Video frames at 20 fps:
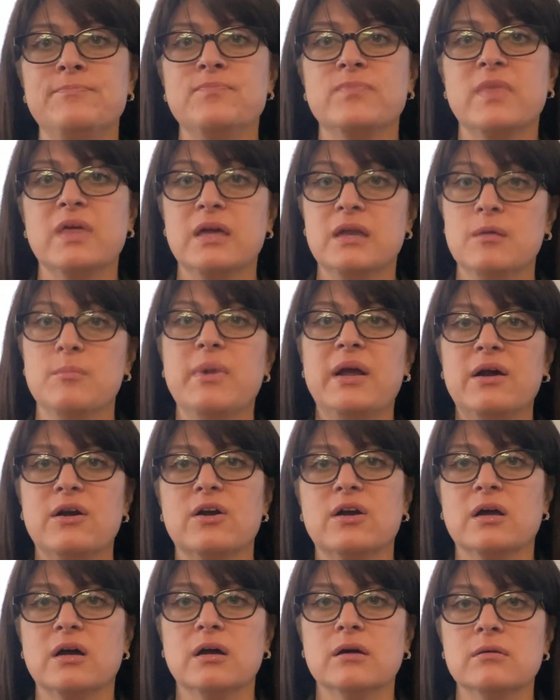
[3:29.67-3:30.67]
in
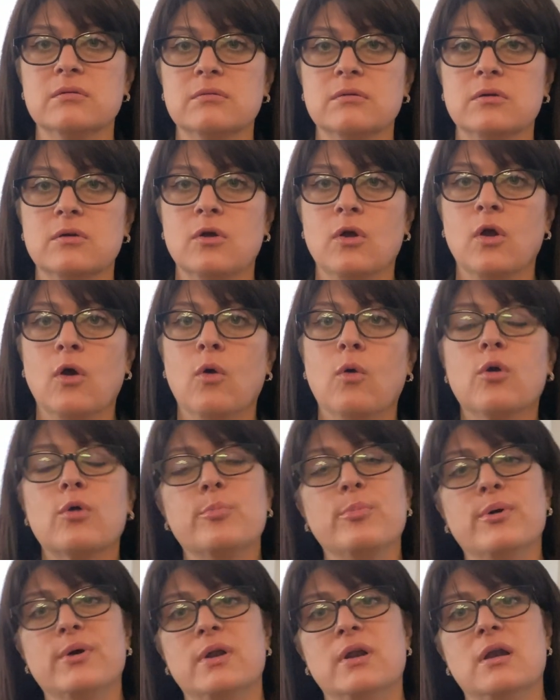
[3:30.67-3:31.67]
America, or
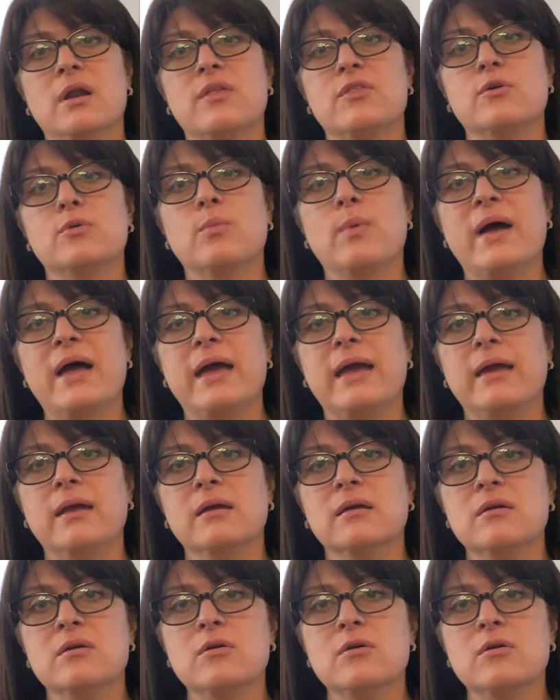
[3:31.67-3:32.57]
put another way,